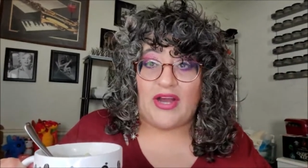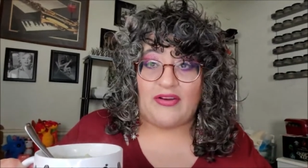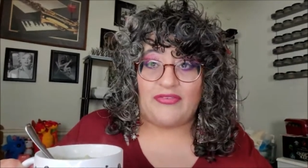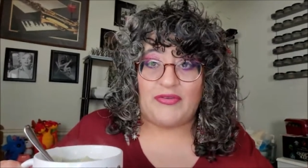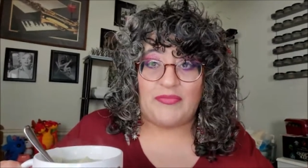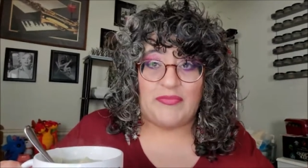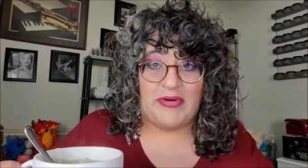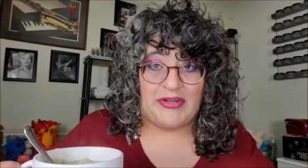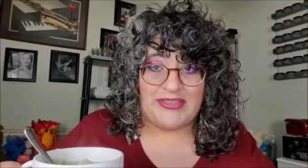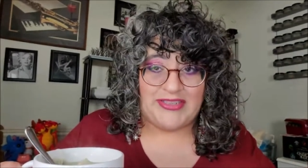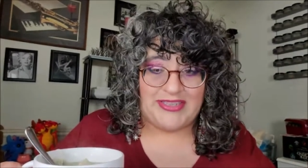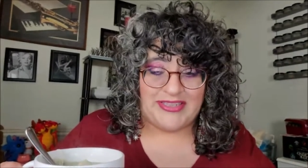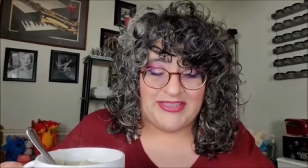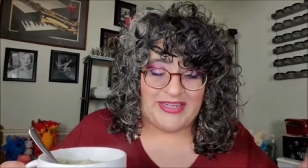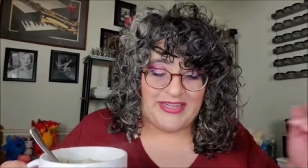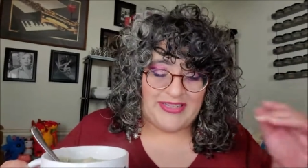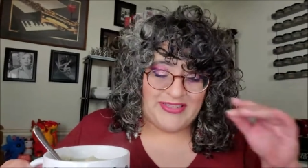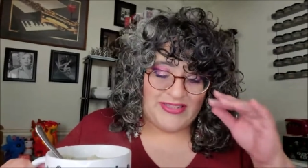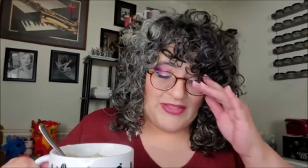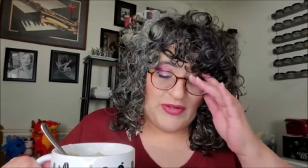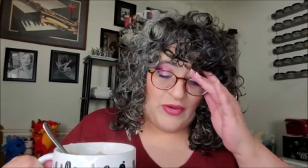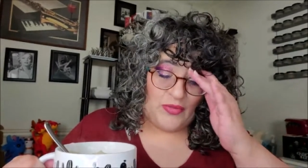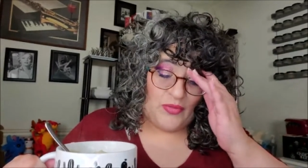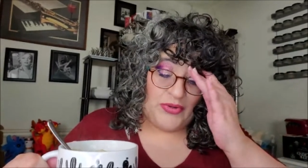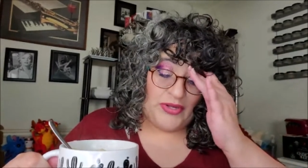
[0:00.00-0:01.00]
coffee mug today.
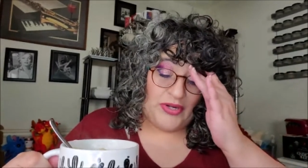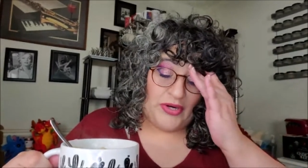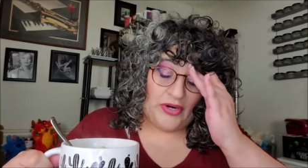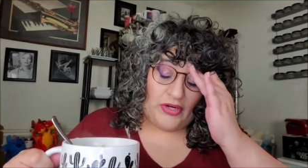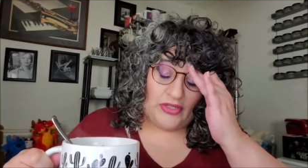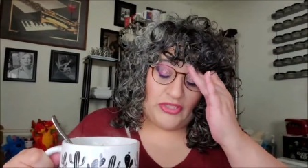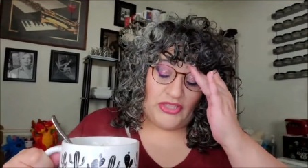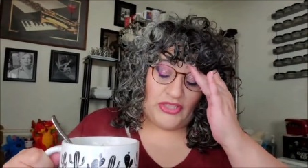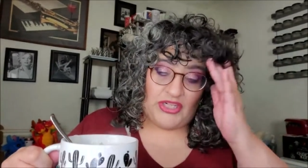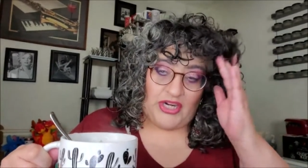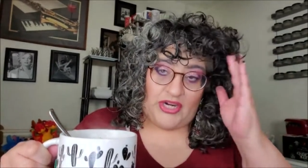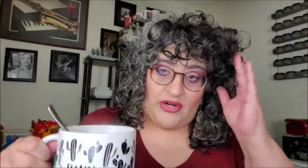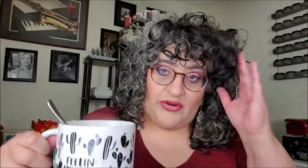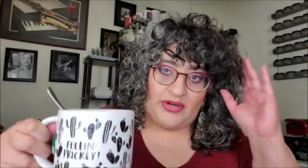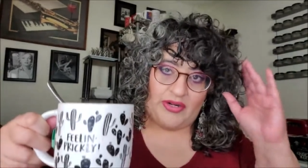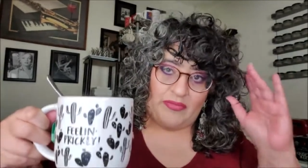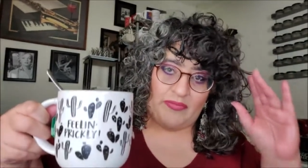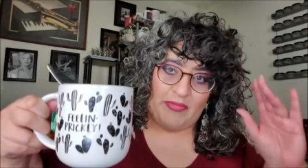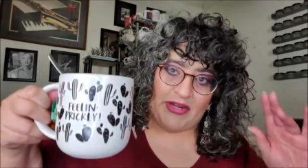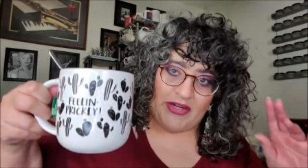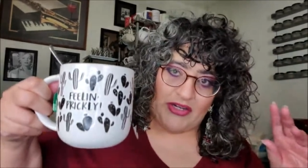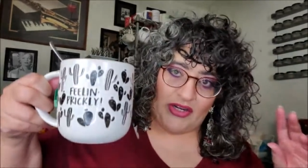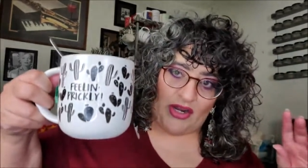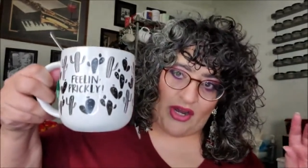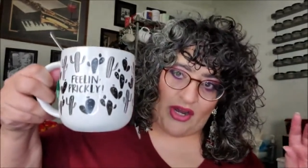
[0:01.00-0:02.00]
So we are sharing my